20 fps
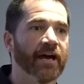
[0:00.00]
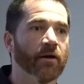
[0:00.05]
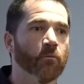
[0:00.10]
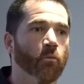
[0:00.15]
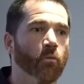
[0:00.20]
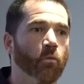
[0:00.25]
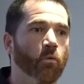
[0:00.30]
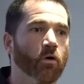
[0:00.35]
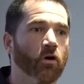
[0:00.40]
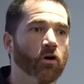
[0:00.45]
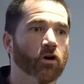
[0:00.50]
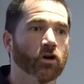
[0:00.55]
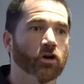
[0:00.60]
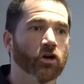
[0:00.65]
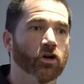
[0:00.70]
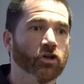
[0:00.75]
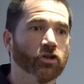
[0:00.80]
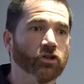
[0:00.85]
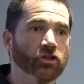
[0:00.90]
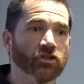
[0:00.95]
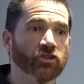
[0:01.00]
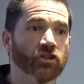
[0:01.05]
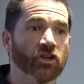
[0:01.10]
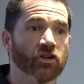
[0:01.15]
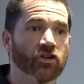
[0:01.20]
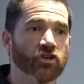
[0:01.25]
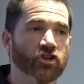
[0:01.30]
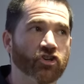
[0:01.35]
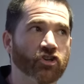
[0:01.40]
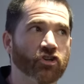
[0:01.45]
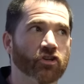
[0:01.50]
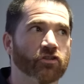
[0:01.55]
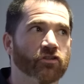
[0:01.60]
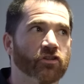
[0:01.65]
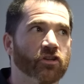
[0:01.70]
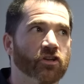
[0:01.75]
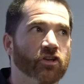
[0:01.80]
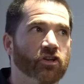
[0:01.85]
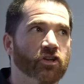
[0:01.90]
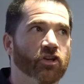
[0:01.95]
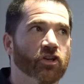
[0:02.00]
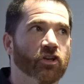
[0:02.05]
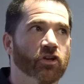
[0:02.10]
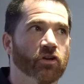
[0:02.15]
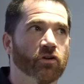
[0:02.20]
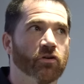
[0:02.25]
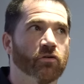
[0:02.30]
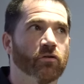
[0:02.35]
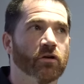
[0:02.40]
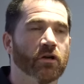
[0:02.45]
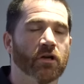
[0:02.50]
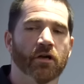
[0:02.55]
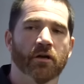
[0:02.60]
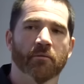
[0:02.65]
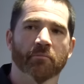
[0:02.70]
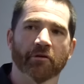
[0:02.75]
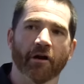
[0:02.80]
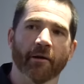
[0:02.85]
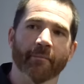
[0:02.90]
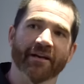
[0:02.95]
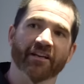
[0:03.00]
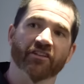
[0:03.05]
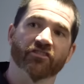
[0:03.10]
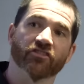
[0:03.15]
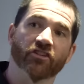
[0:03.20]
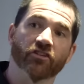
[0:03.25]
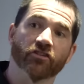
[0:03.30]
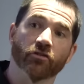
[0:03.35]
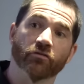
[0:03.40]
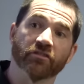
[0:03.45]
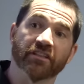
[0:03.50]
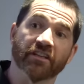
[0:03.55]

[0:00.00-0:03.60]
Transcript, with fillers: and what could and should the new prime minister do